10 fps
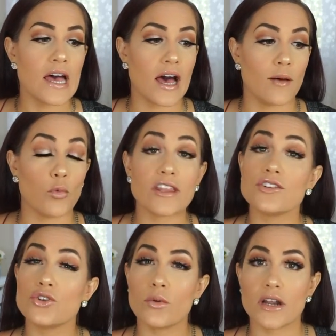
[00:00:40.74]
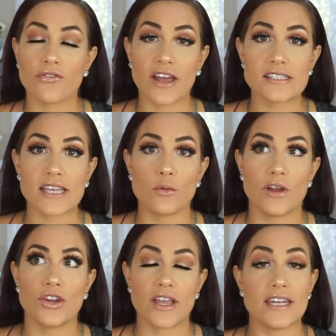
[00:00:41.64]
um, when you do a water fast and
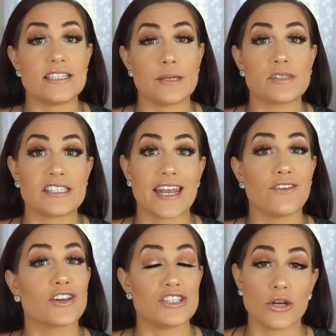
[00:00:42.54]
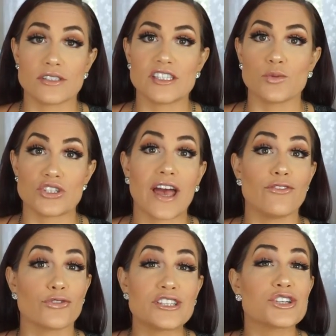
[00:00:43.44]
when you're in a deep state of ketosis, which
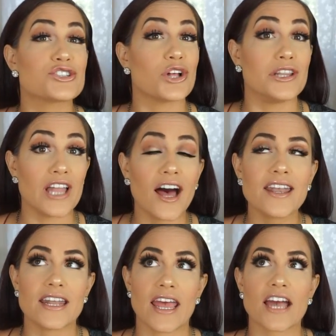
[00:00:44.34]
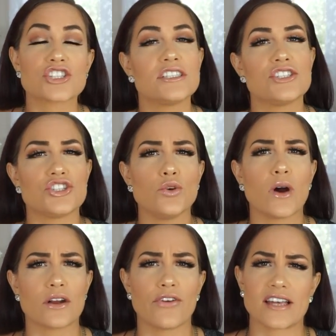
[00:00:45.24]
I've researched a lot, and I actually did two
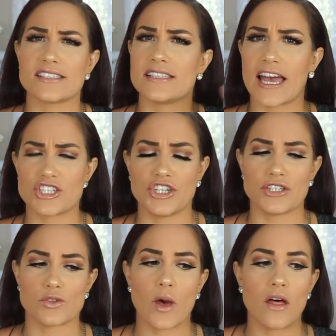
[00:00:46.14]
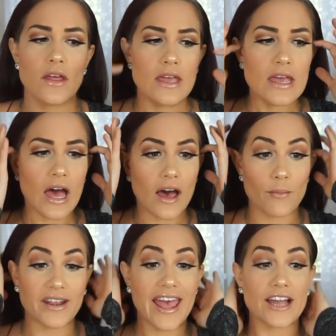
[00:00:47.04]
water fasts last year as well.
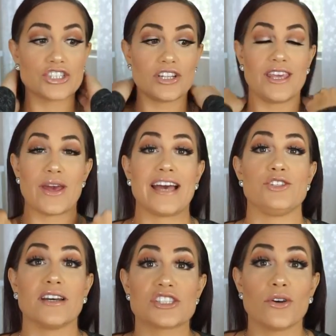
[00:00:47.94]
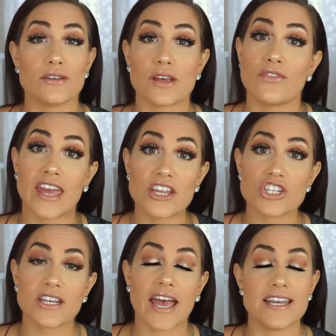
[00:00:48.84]
Um, but I actually, as you guys know, I was on
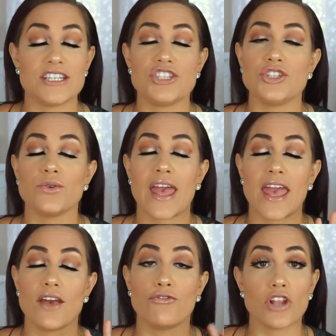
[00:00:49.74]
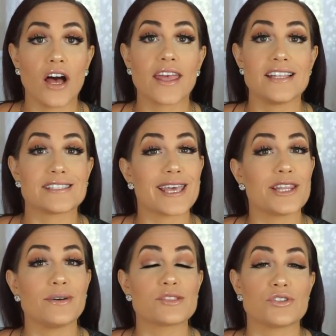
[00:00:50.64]
vacation. I did do a vlog in St.
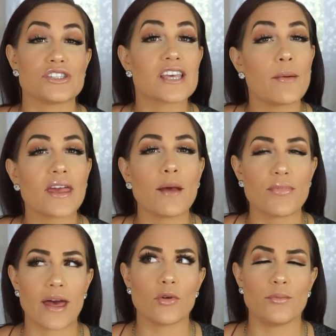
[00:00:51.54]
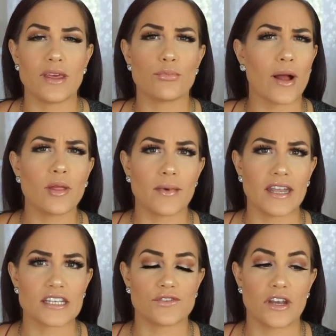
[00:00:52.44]
Louis, which is coming up. That will be probably my
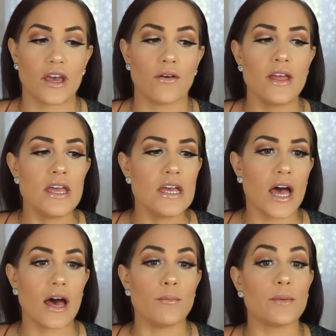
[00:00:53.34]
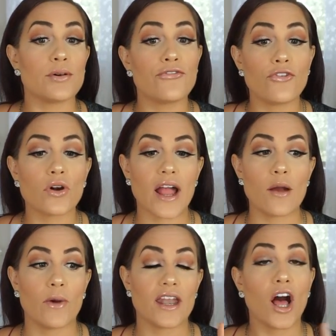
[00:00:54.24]
next video. Um, but before
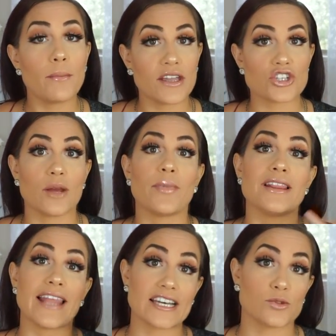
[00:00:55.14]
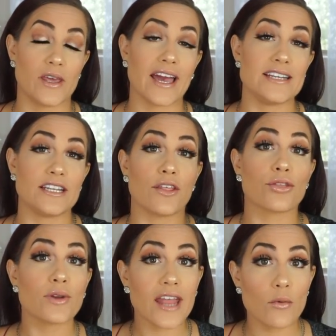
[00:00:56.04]
I went on my trip last week, I did a
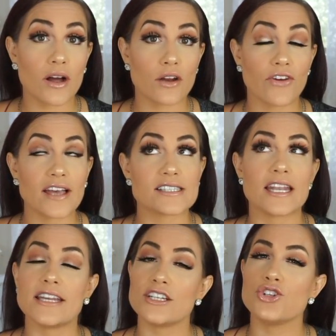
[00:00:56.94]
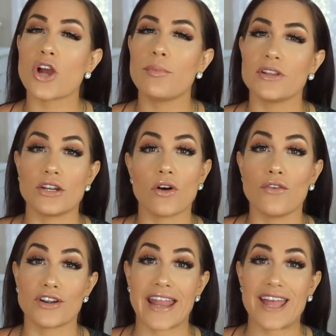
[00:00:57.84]
three-day water fast, and I did drop a little
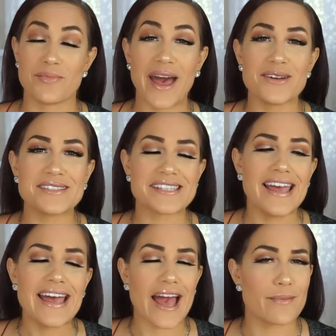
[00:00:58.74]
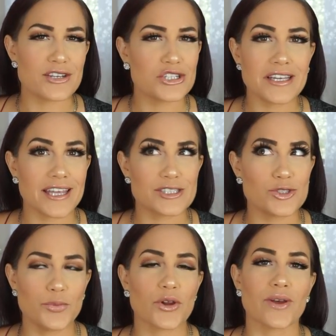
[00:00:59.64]
over nine pounds. I mentioned it like
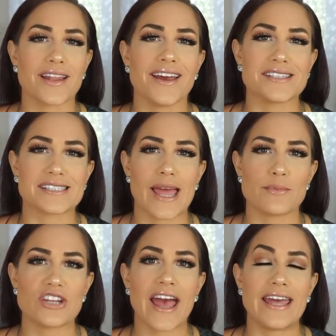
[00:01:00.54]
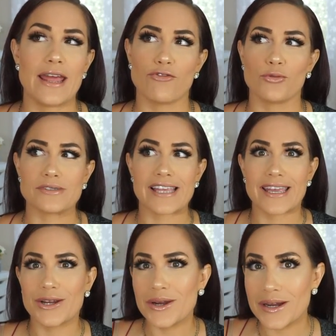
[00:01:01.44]
super quickly on Snapchat, and everyone was
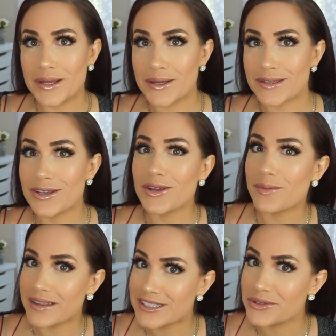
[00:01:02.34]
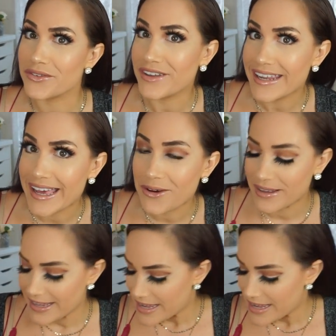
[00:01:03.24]
like, girl, you know you better do a video.